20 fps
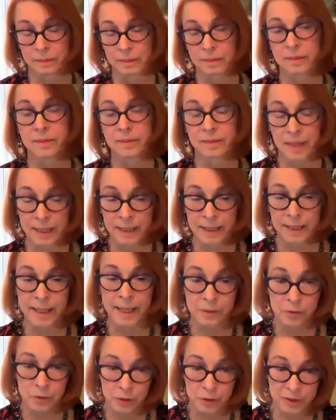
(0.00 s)

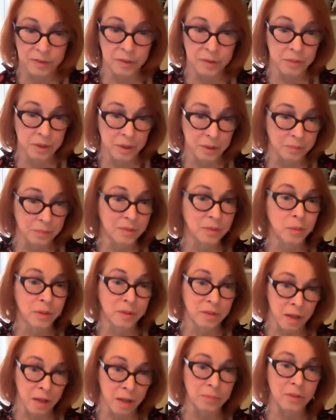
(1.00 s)
psychiatric symptoms
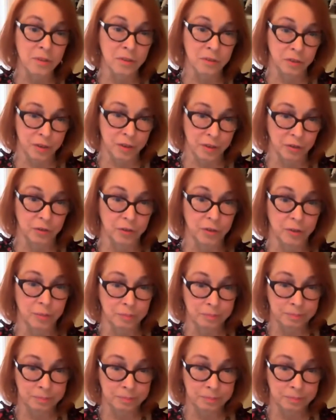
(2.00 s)
with Lyme disease.